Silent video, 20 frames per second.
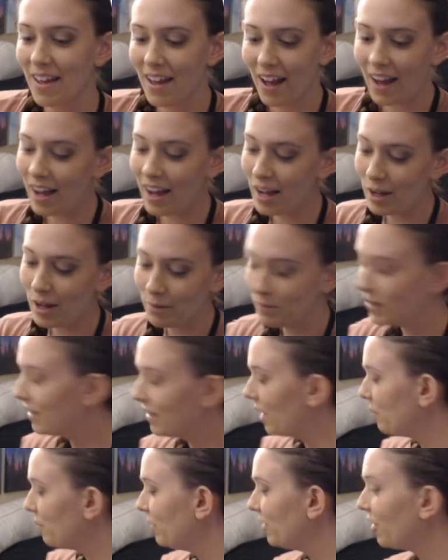
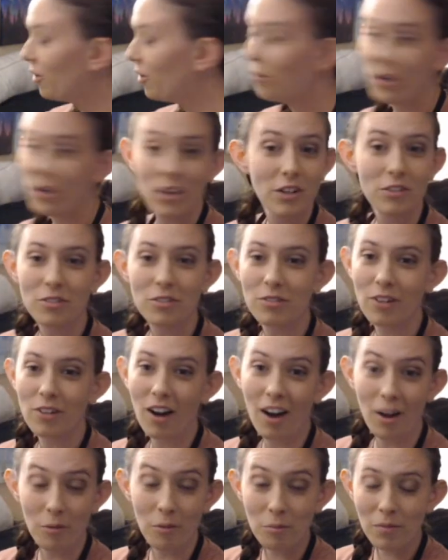let me know where you're
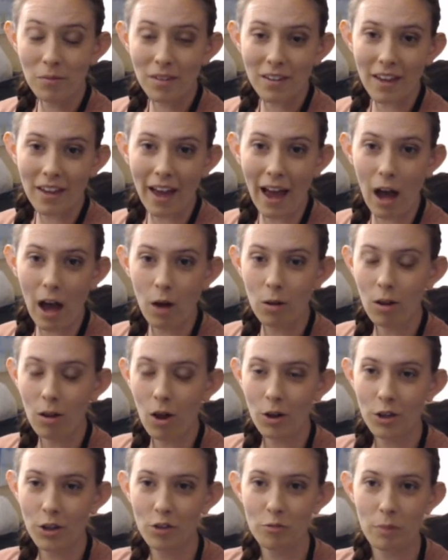from, how
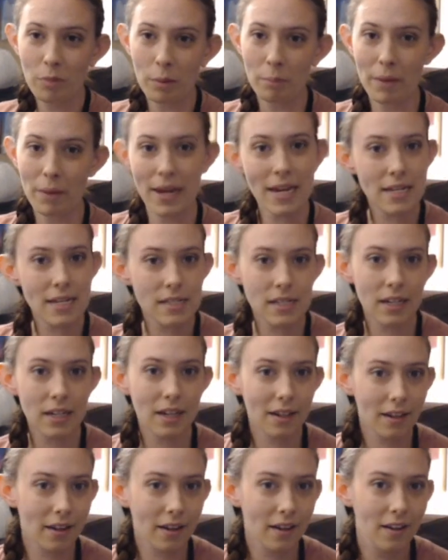long you've been
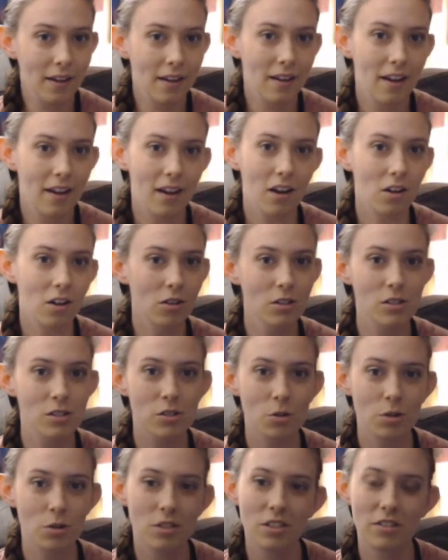painting, all
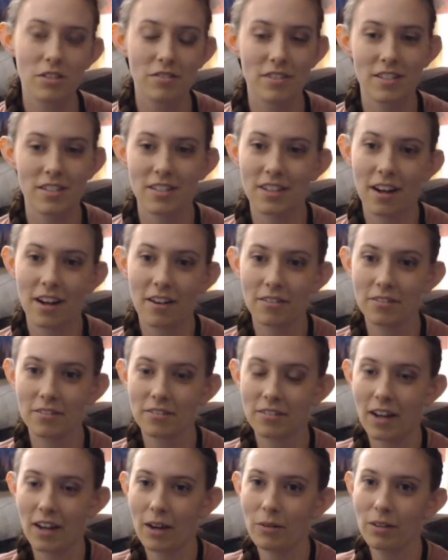sorts of
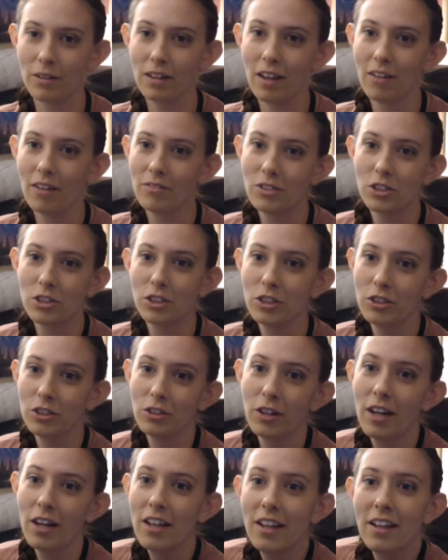stuff. I would love
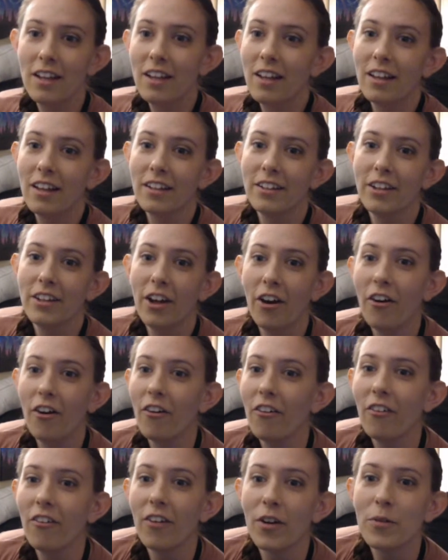to
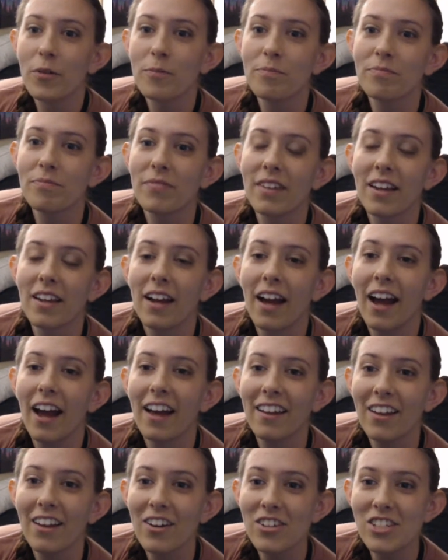know.
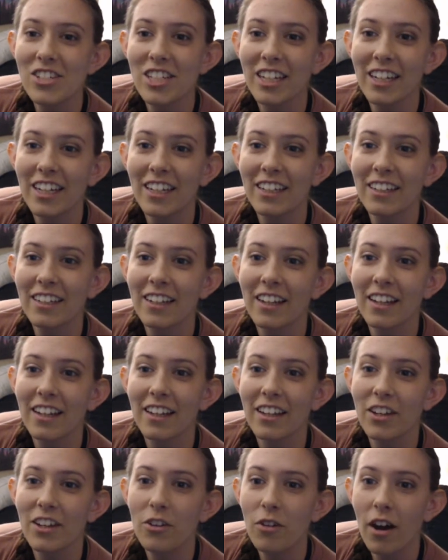Hello, Jean.
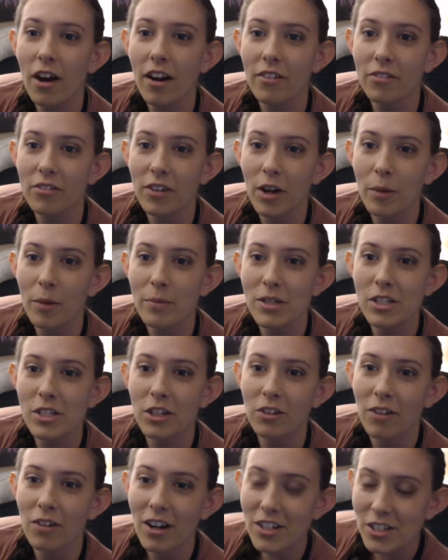You are from
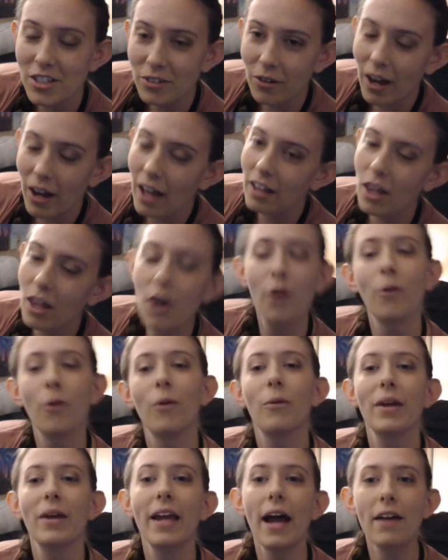Toronto. Well, hello.
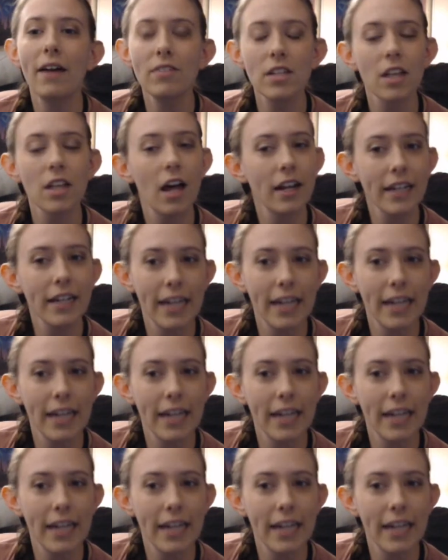We have a lot of